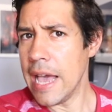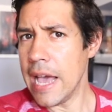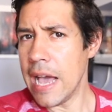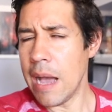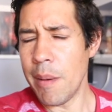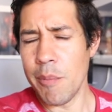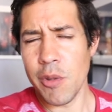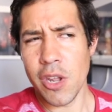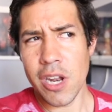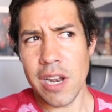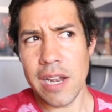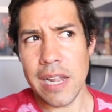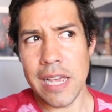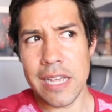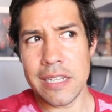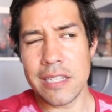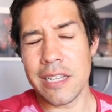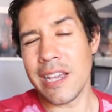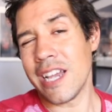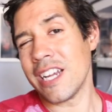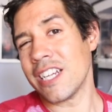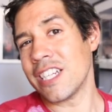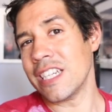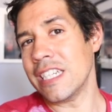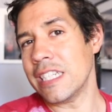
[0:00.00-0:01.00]
I'm not allowed
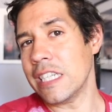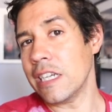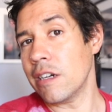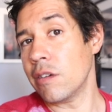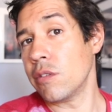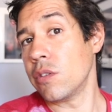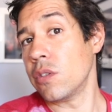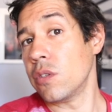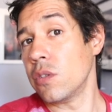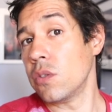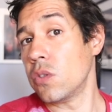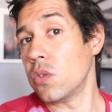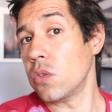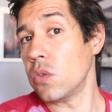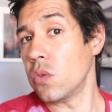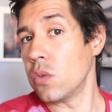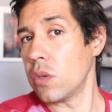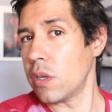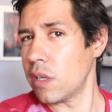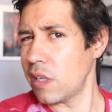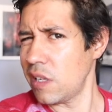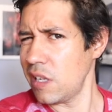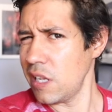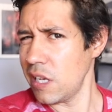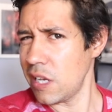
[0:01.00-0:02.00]
to actually tell you to
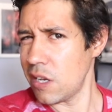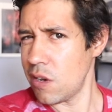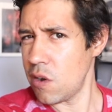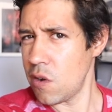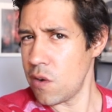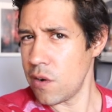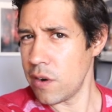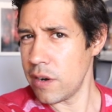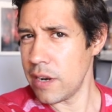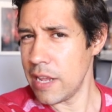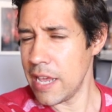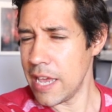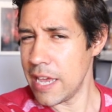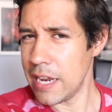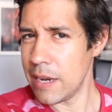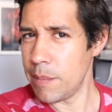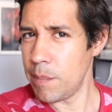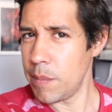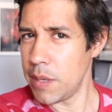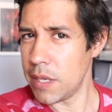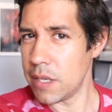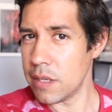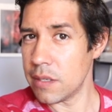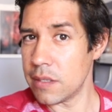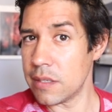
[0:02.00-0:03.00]
click on an ad
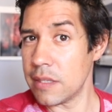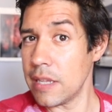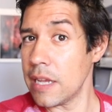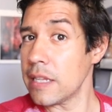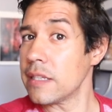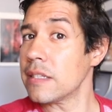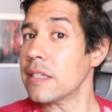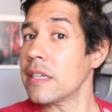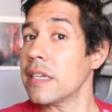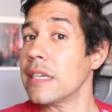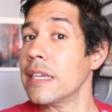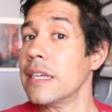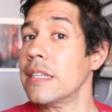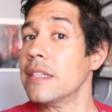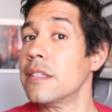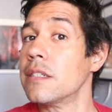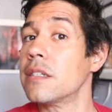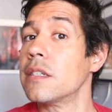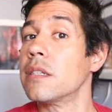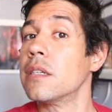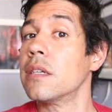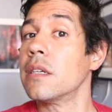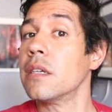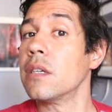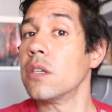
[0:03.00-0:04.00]
because that's
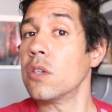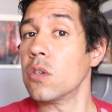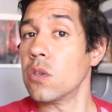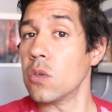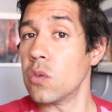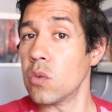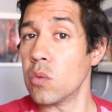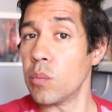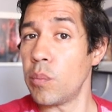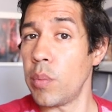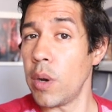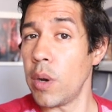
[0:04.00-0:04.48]
against Google